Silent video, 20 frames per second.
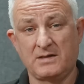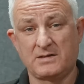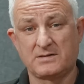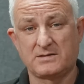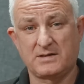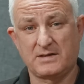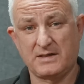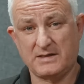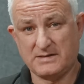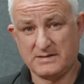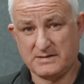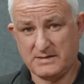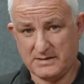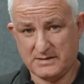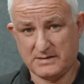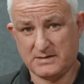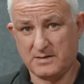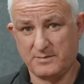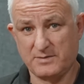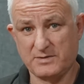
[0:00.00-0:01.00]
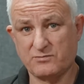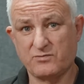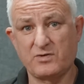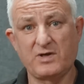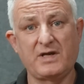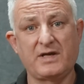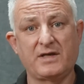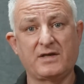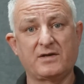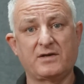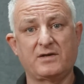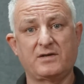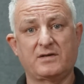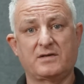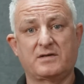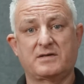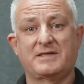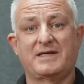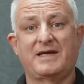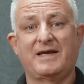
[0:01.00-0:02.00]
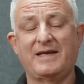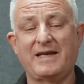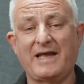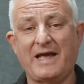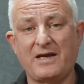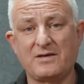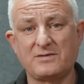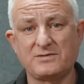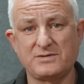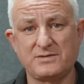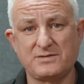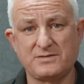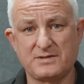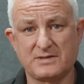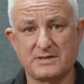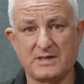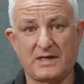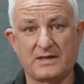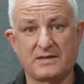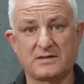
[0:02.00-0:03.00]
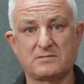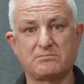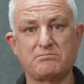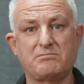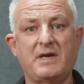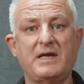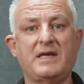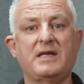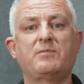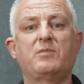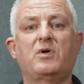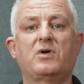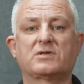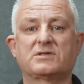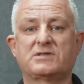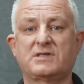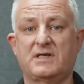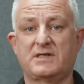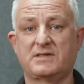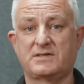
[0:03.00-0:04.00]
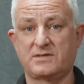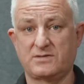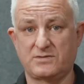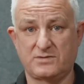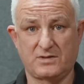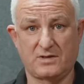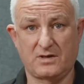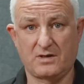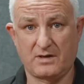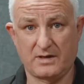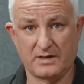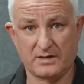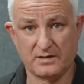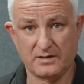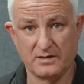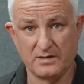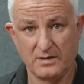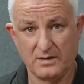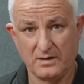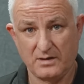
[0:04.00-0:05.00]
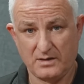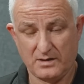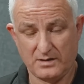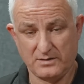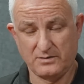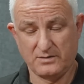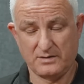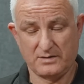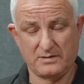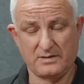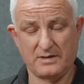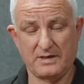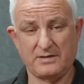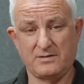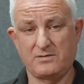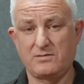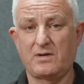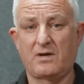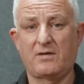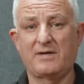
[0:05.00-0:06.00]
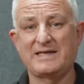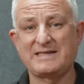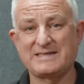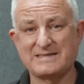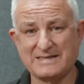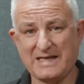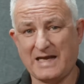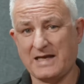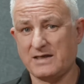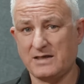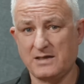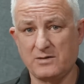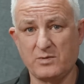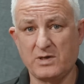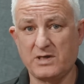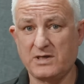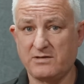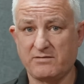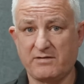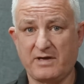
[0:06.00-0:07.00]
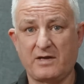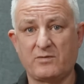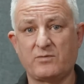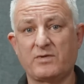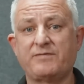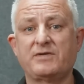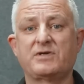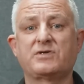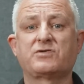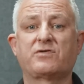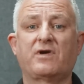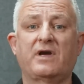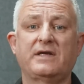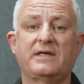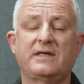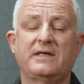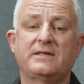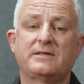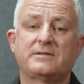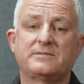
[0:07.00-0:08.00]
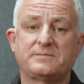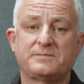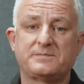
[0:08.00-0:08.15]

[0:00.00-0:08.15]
So this system is really good because it allows you to take as many mock tests as you like, and it'll let you know exactly where you're at with your training.